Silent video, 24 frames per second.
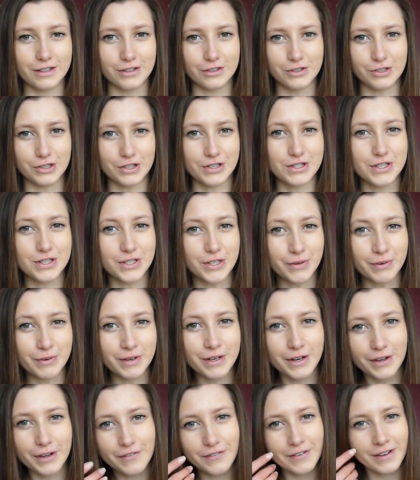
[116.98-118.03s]
just doing
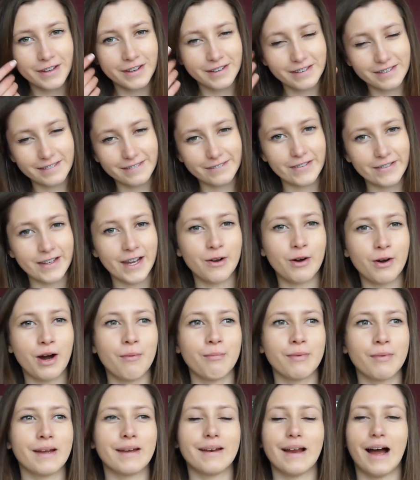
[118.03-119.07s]
nothing, if you get what I
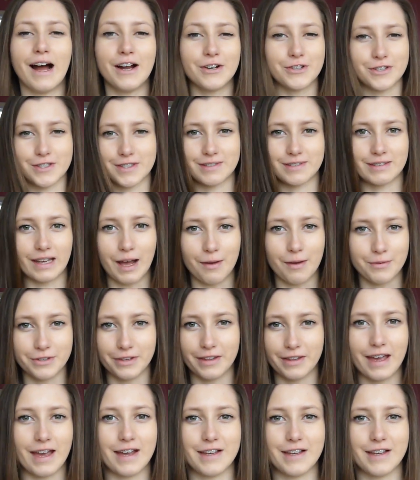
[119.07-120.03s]
mean. I just absolutely